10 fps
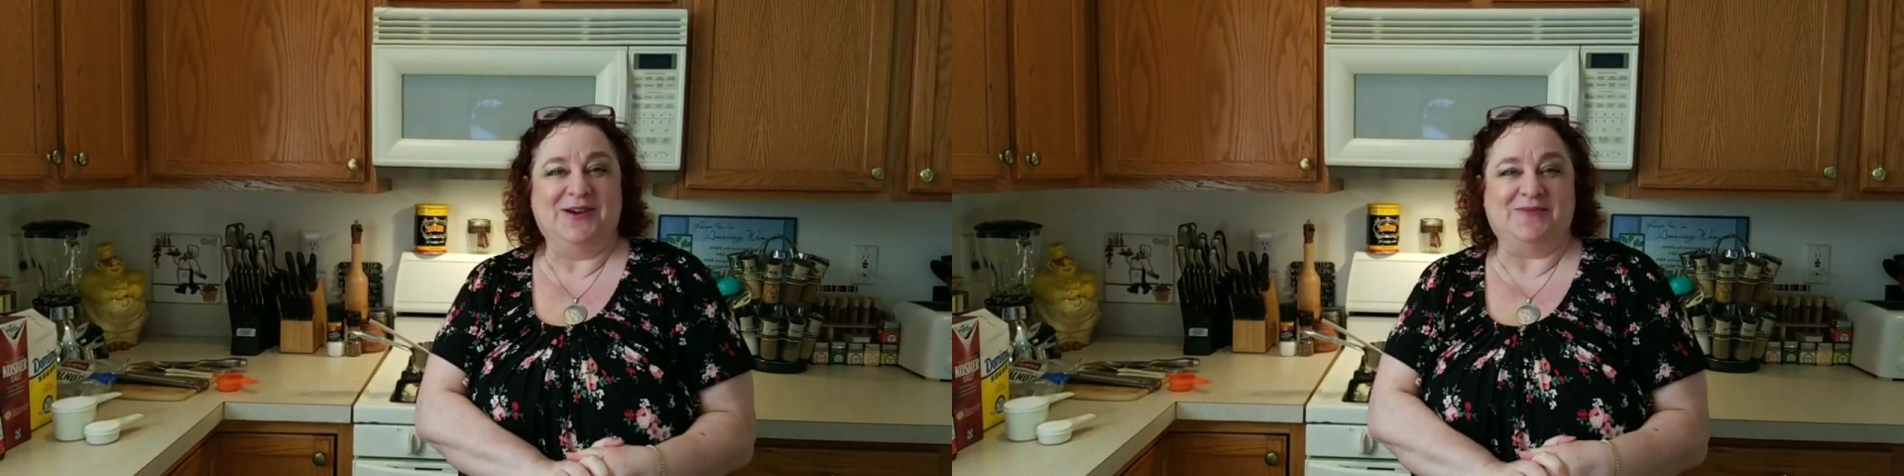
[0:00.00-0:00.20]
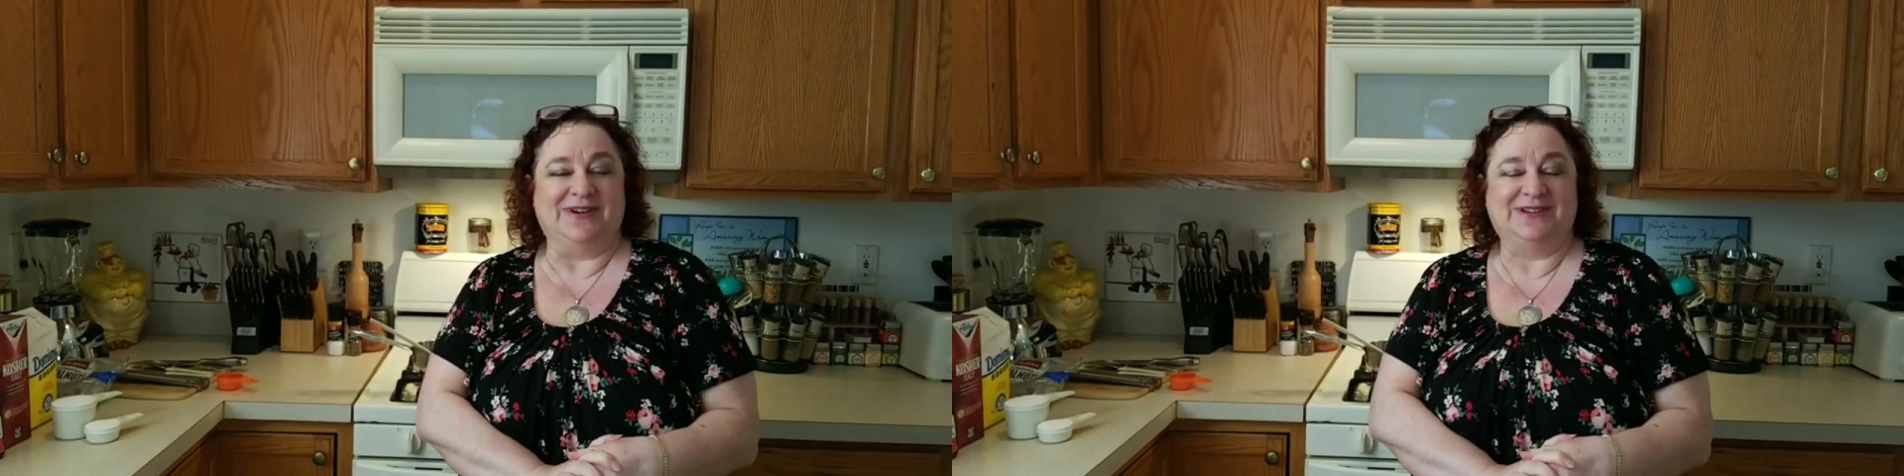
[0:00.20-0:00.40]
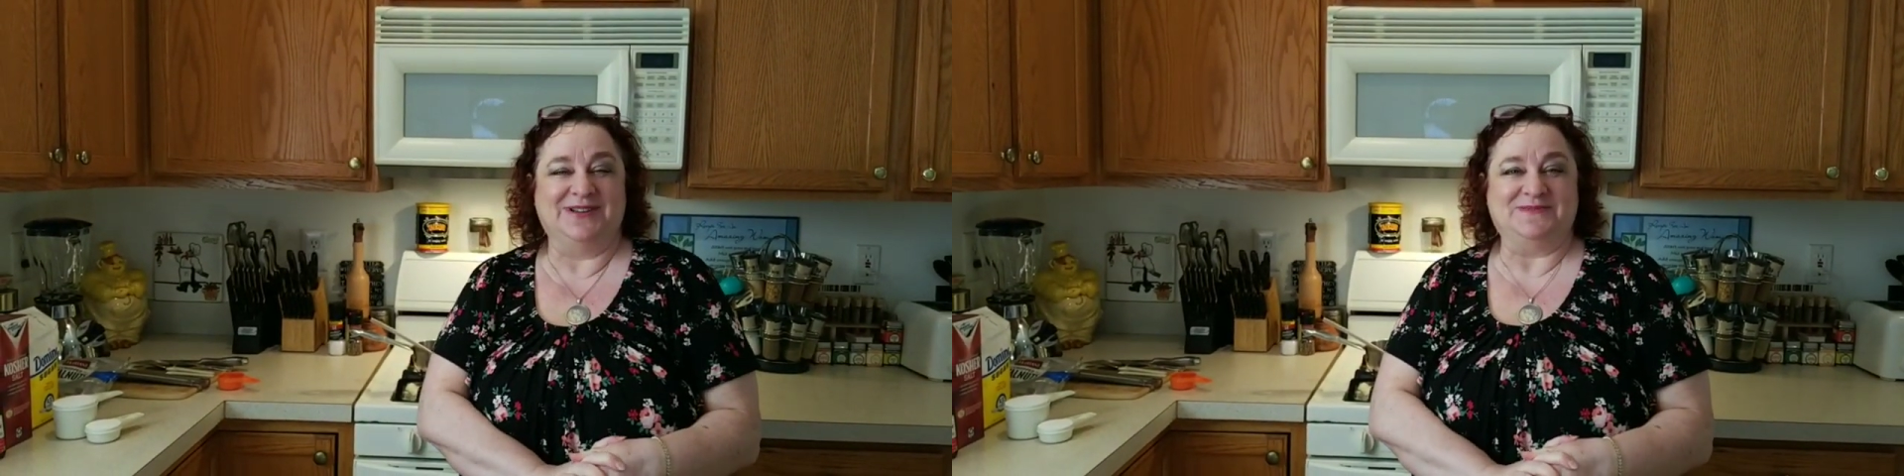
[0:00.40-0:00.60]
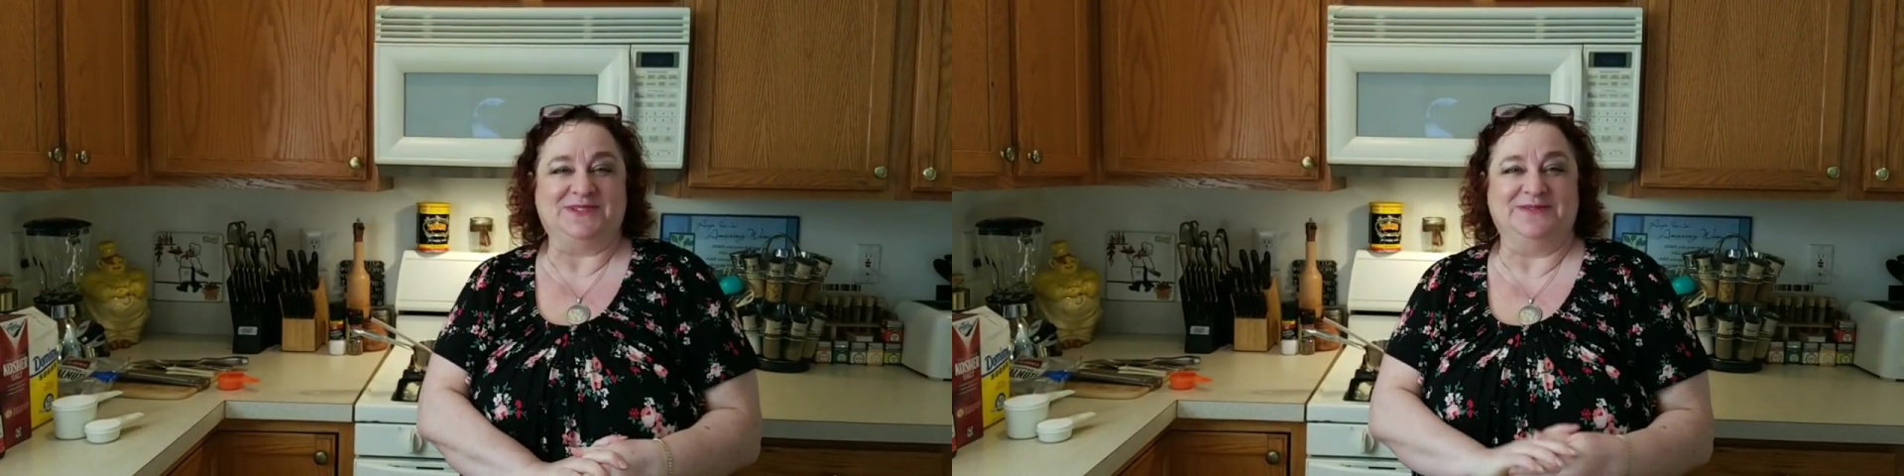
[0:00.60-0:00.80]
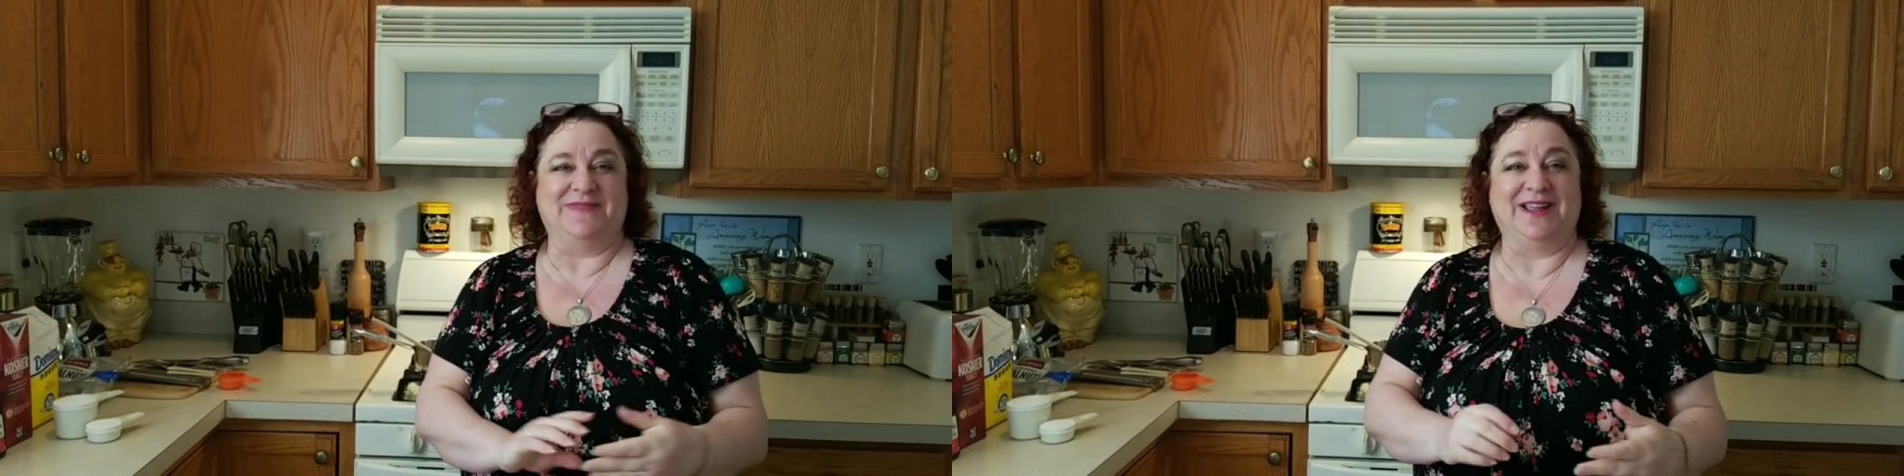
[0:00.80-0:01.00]
Welcome to
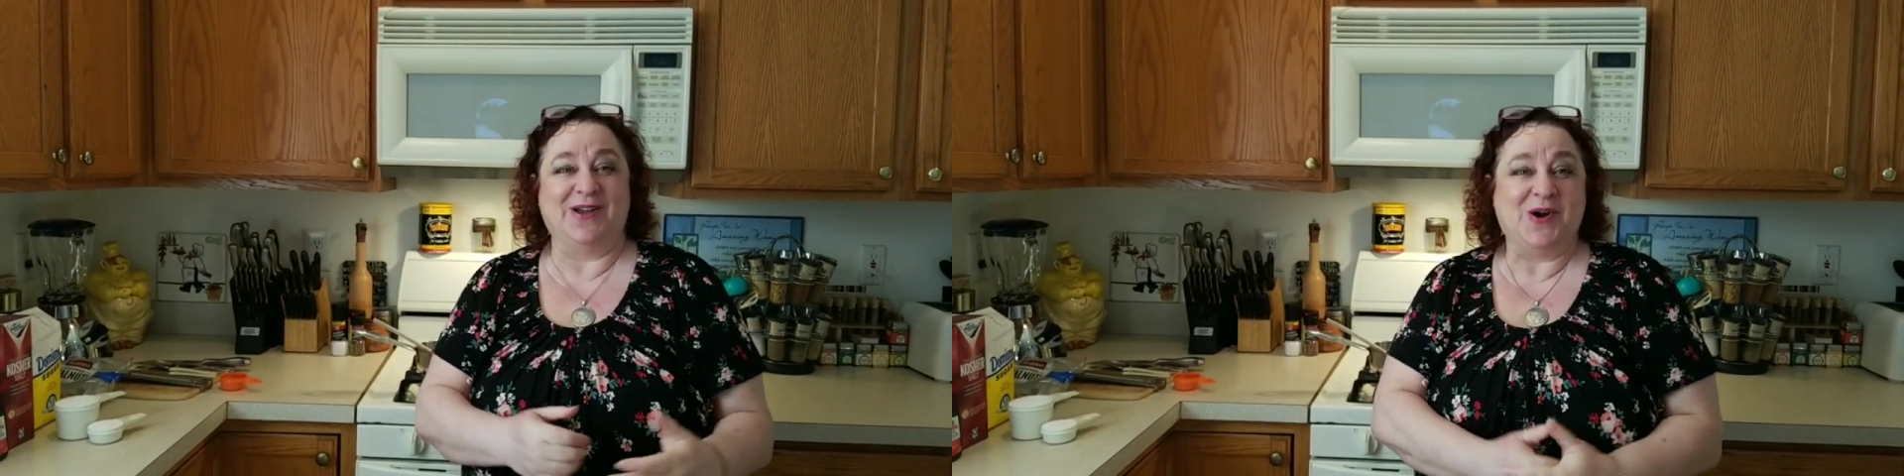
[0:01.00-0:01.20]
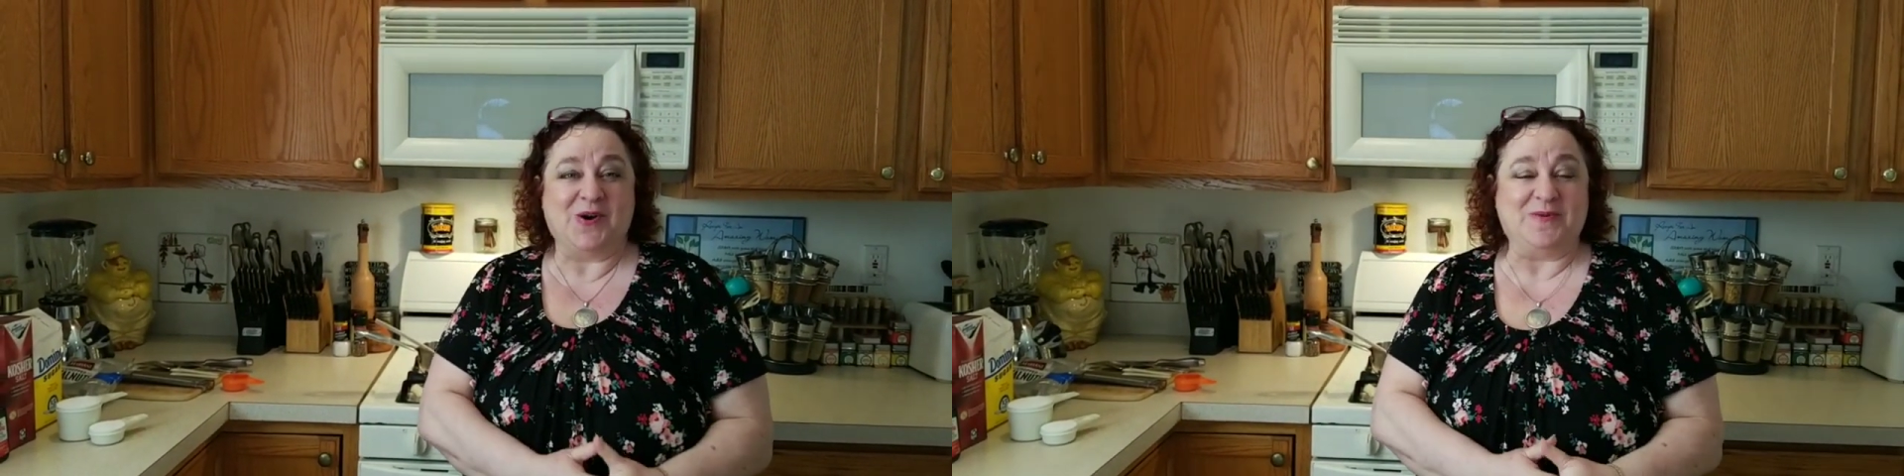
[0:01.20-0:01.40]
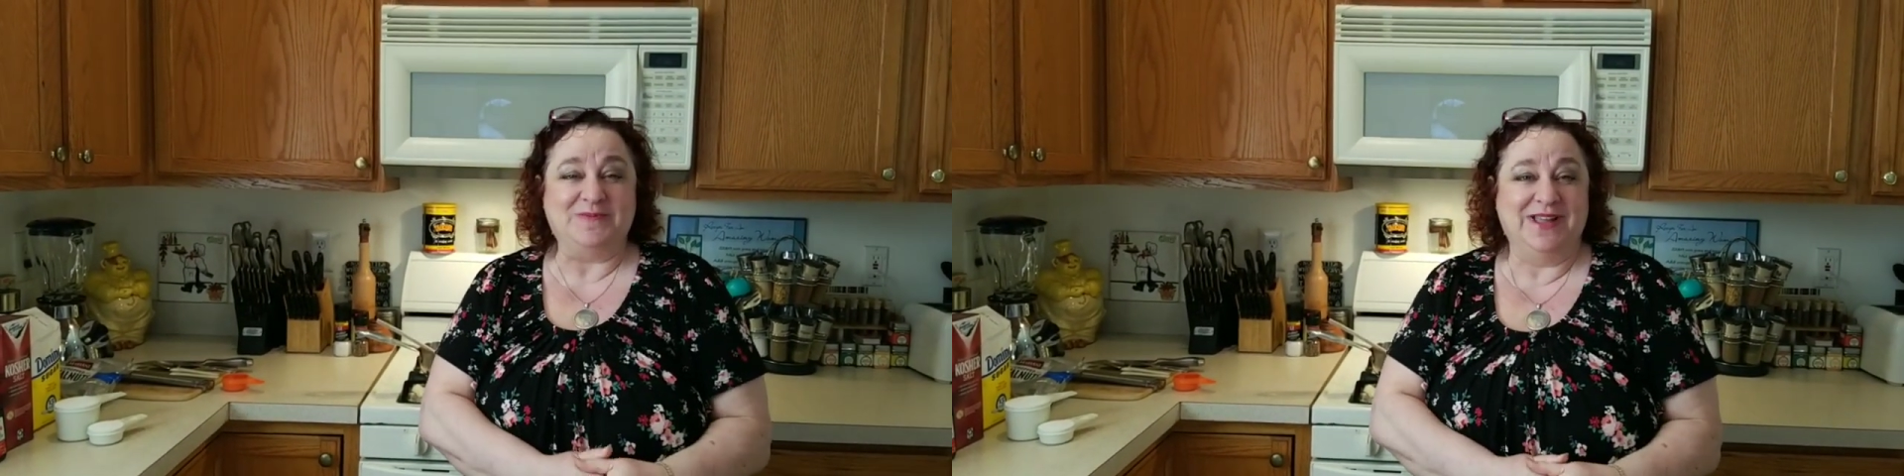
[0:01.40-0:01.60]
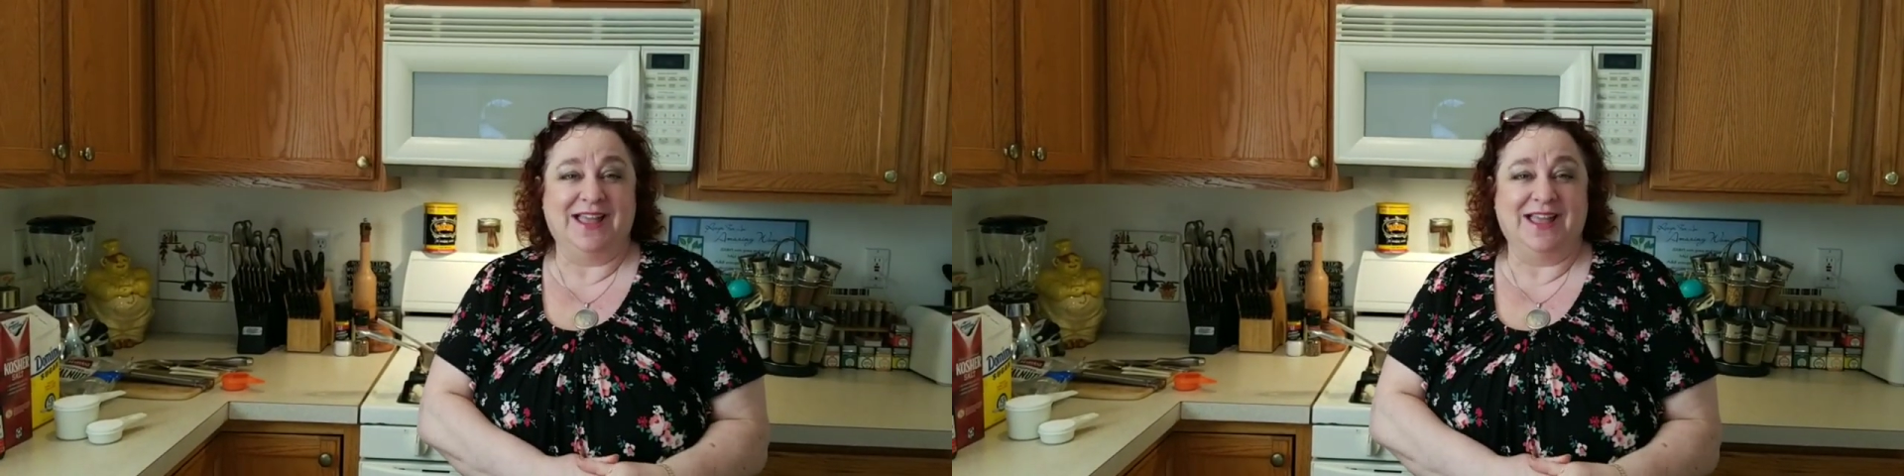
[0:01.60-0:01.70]
my home.